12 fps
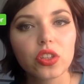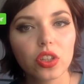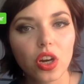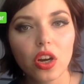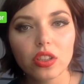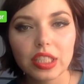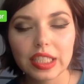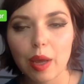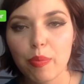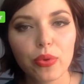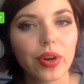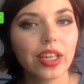You can't
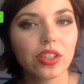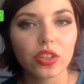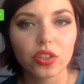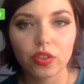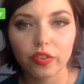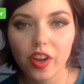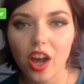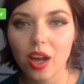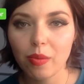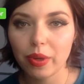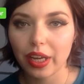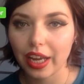separate your
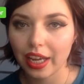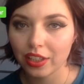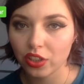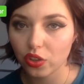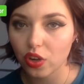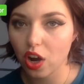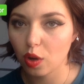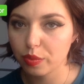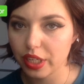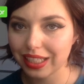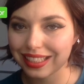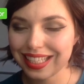verb and your
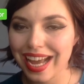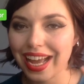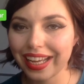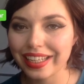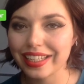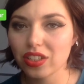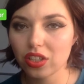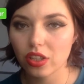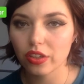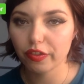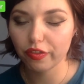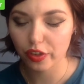object. That is
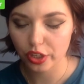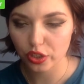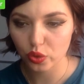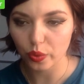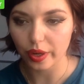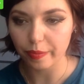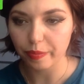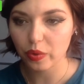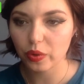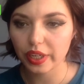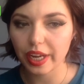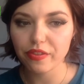the first one,
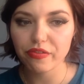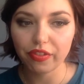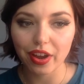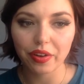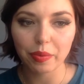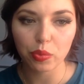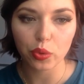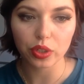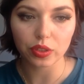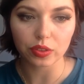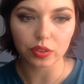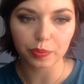okay? Very
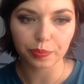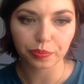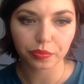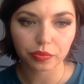important.